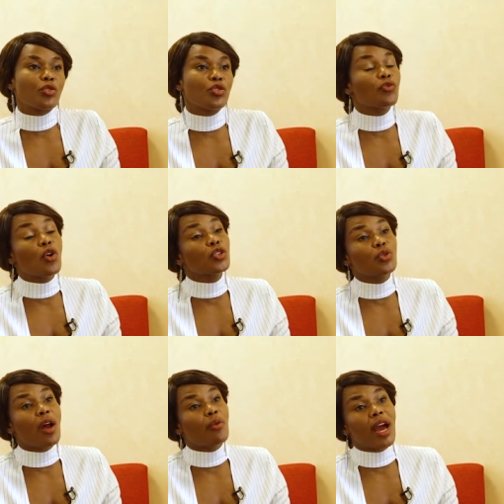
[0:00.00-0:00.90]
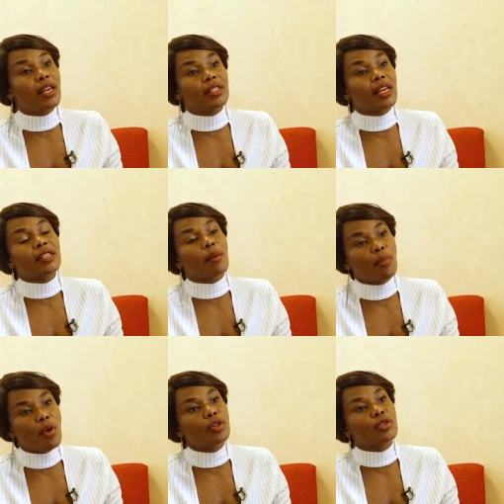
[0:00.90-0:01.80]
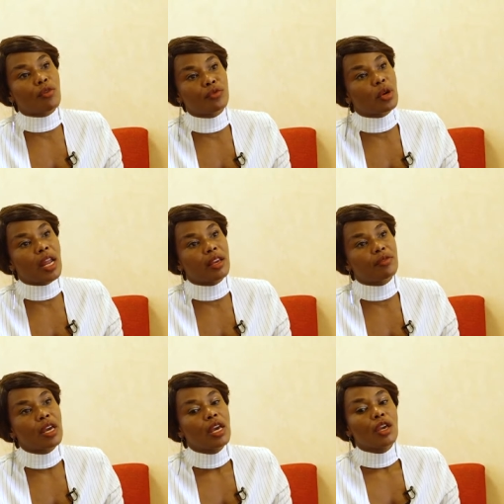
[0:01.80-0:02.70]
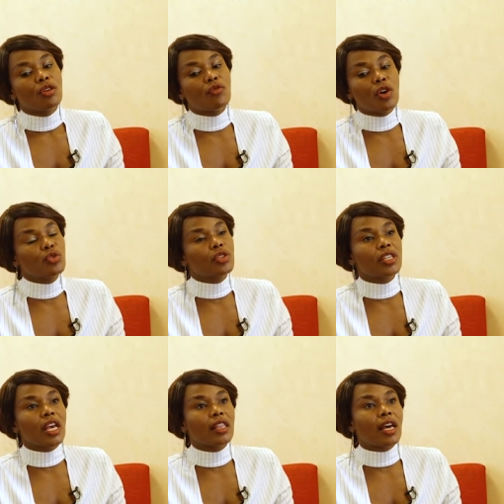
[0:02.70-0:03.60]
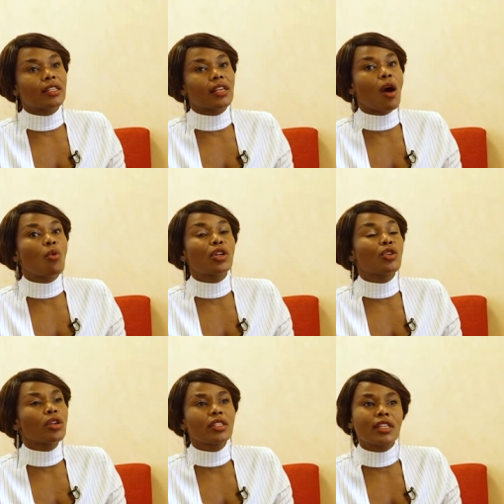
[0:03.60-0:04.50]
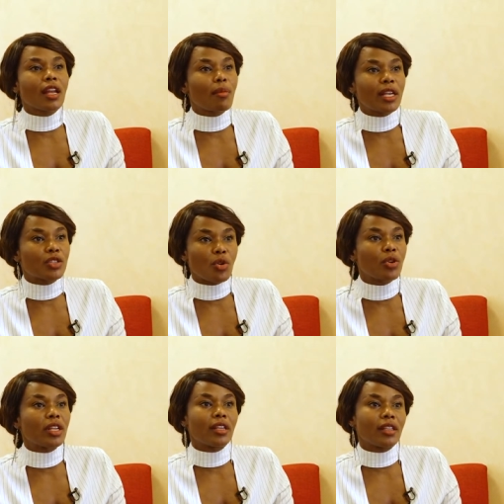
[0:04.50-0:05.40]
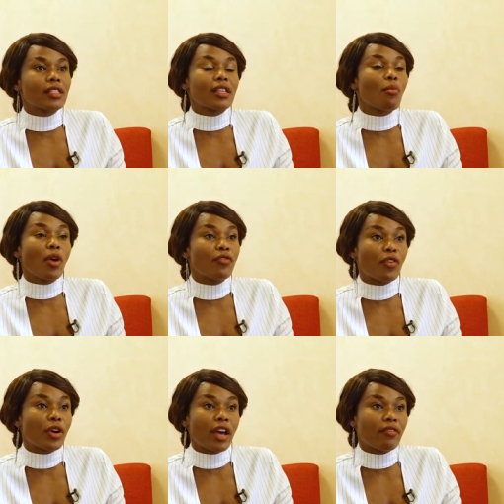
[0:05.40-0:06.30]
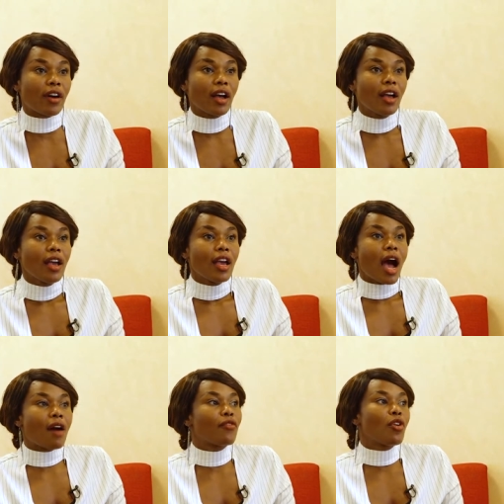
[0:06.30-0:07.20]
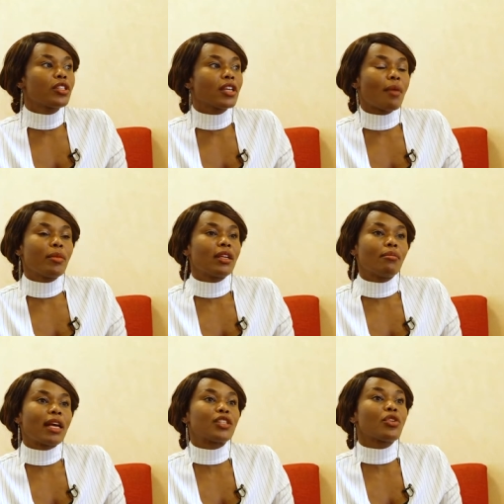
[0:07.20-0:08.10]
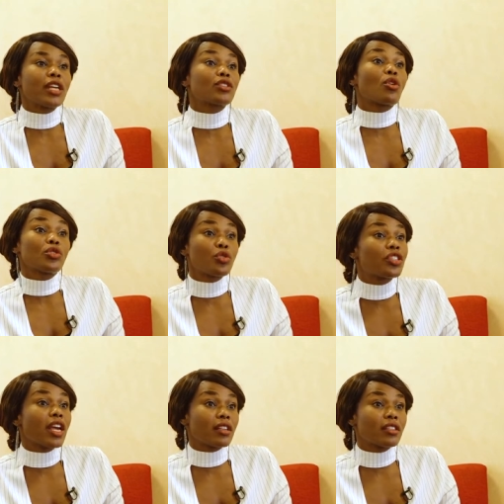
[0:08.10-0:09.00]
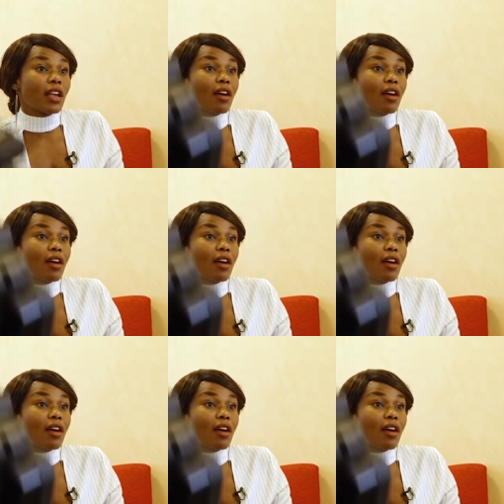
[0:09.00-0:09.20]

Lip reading: You've got to arise at some point of your life. You've got to say that, I will not tell my story the same way forever. My story has got to change.